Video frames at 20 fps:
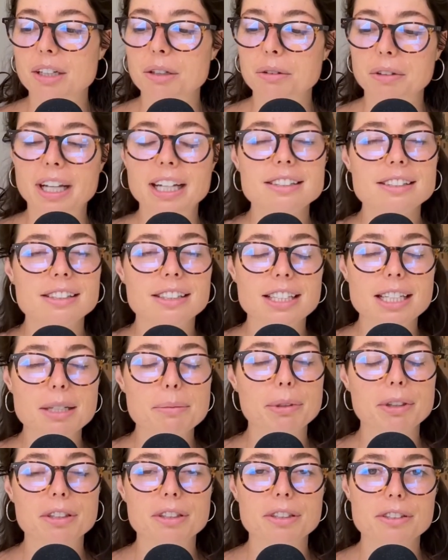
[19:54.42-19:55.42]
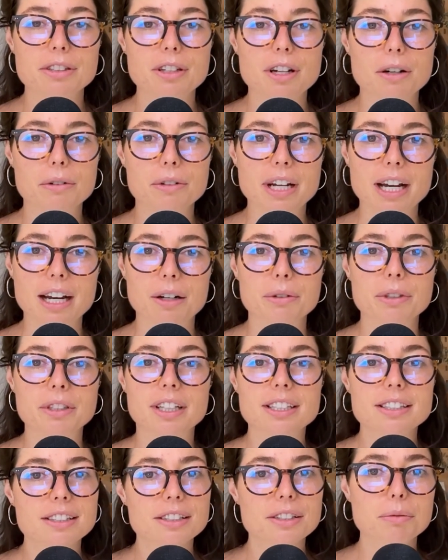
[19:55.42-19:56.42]
less deep in the snow now.
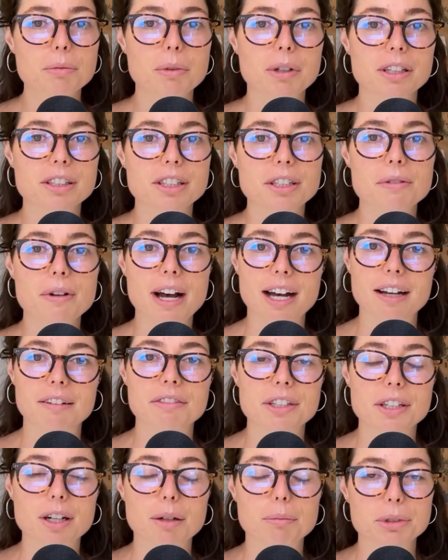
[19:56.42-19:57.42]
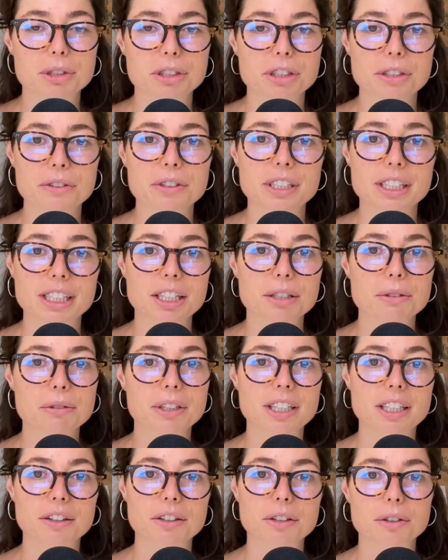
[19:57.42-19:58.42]
And this is where you have the opportunity. You
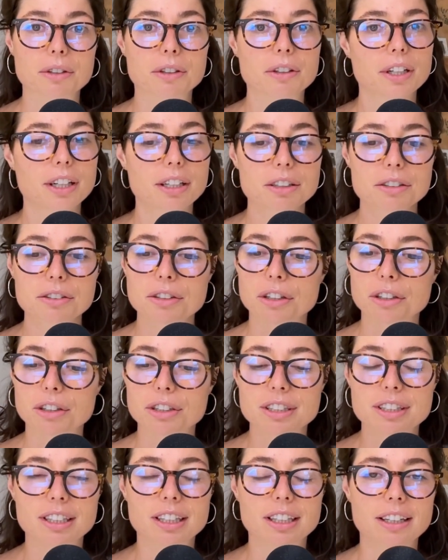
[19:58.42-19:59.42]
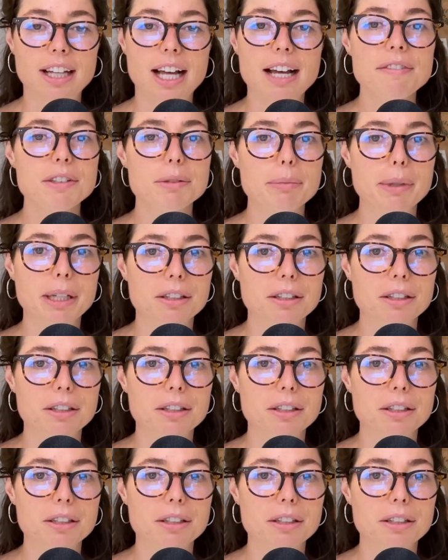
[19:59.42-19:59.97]
can either turn to the left, make